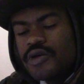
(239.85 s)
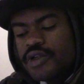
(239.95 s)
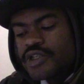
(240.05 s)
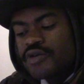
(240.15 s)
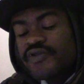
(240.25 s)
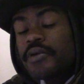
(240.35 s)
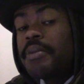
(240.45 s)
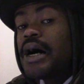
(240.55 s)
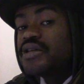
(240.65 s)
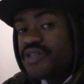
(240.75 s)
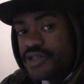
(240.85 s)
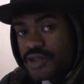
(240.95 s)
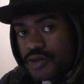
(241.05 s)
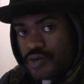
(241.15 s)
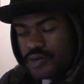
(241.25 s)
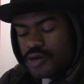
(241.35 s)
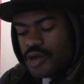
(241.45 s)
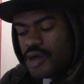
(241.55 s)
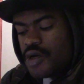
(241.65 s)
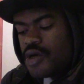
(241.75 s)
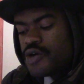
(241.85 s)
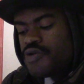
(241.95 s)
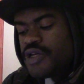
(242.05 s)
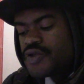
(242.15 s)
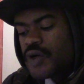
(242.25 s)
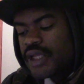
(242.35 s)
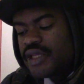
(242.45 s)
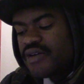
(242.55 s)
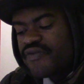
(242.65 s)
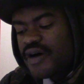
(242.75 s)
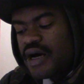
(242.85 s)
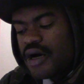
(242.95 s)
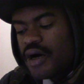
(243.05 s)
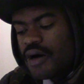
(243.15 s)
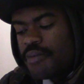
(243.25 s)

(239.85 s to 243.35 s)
This goes for the Bosnians too. You need to identify